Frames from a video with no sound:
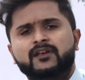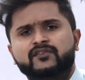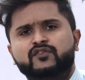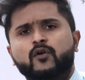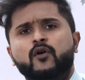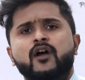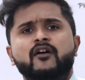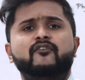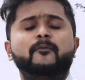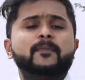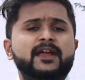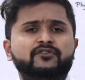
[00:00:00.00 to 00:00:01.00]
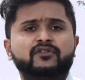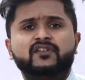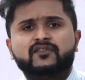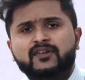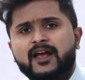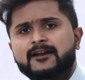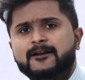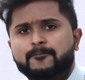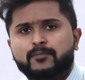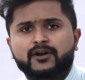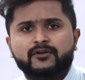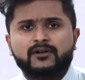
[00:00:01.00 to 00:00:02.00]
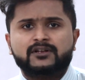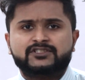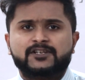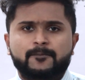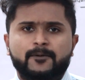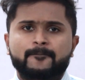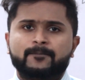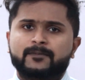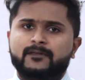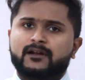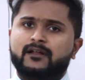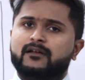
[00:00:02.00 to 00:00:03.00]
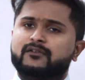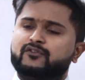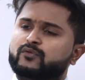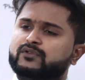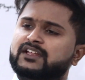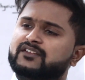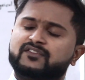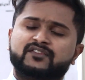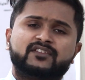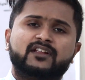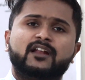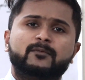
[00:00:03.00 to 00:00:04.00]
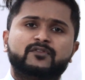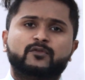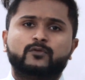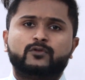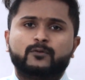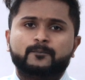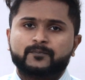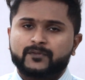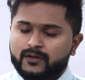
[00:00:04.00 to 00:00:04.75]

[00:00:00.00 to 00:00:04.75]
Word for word: So for me to design a particular chip, there are two things that I must go through.